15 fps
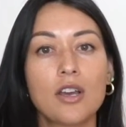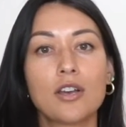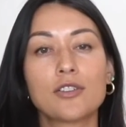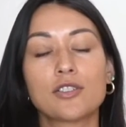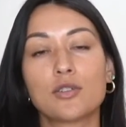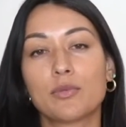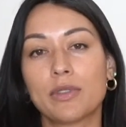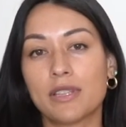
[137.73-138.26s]

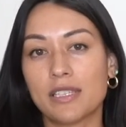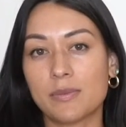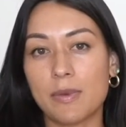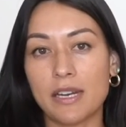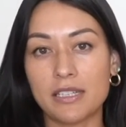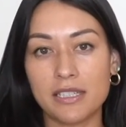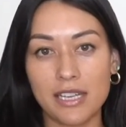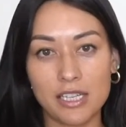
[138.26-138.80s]
So with this
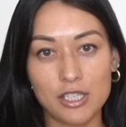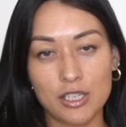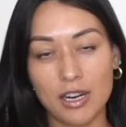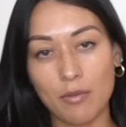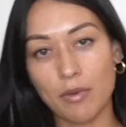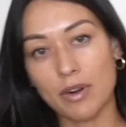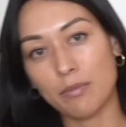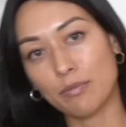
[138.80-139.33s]
meditation, I
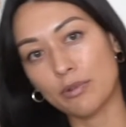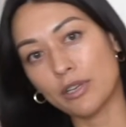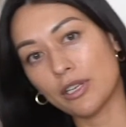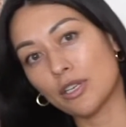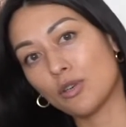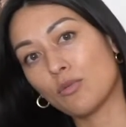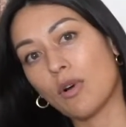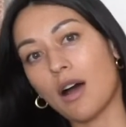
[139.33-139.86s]
want to bring
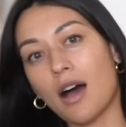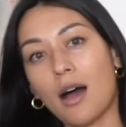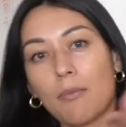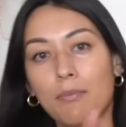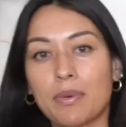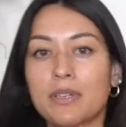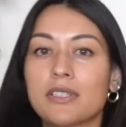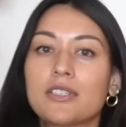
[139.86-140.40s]
you up
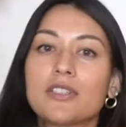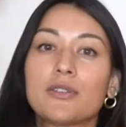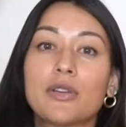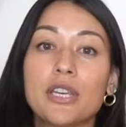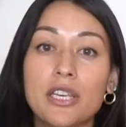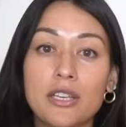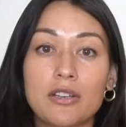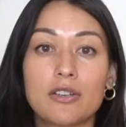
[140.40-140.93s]
to
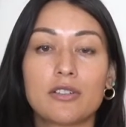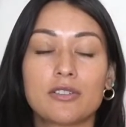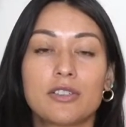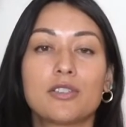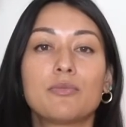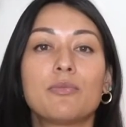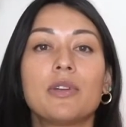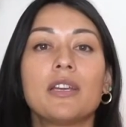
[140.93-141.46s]
here,
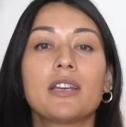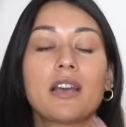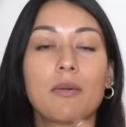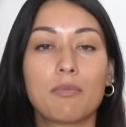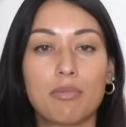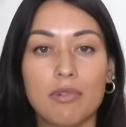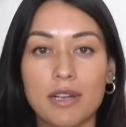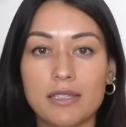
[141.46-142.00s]
to being
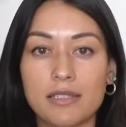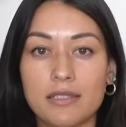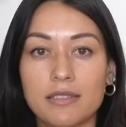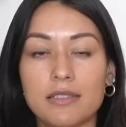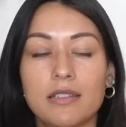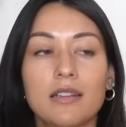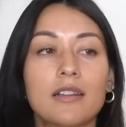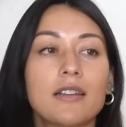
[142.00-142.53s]
present
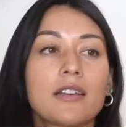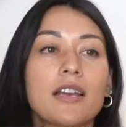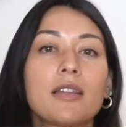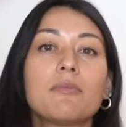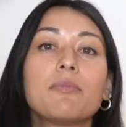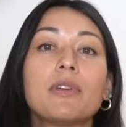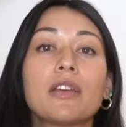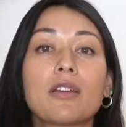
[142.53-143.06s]

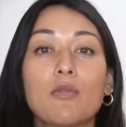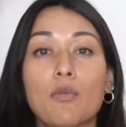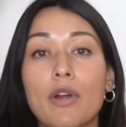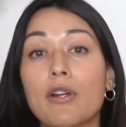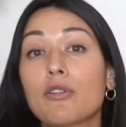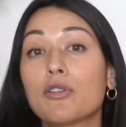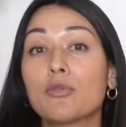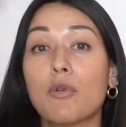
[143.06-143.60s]
and being
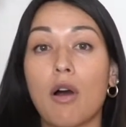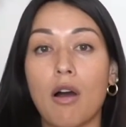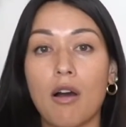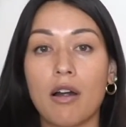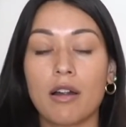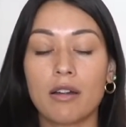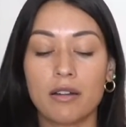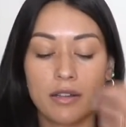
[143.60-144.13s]
where you
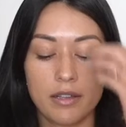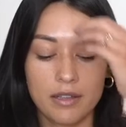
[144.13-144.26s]
are.